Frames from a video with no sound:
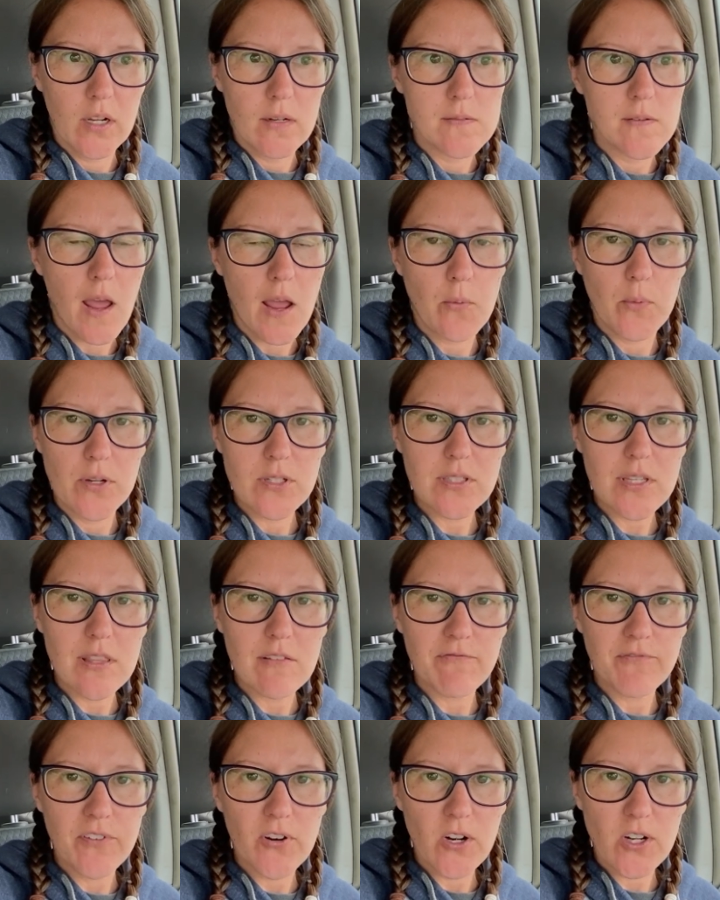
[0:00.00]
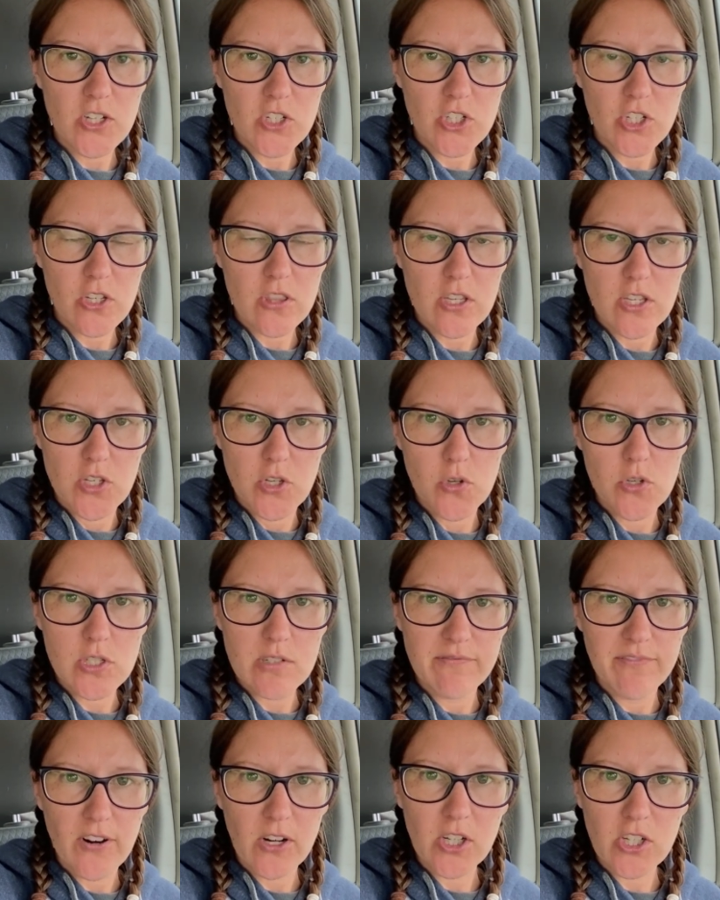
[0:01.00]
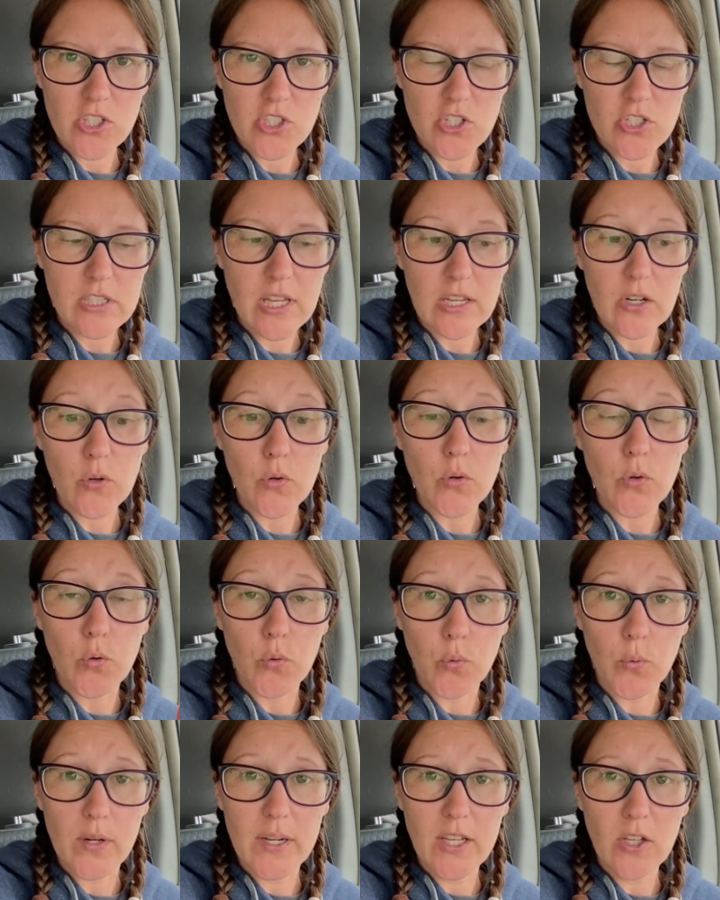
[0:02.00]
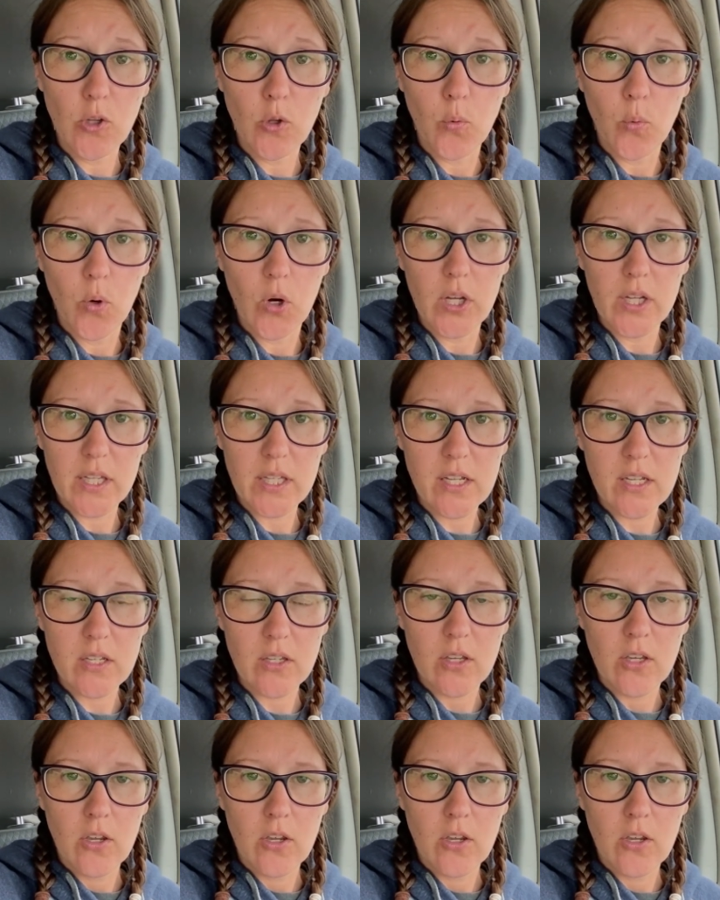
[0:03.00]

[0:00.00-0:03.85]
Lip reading: Now, I will say the used furniture is like real wood,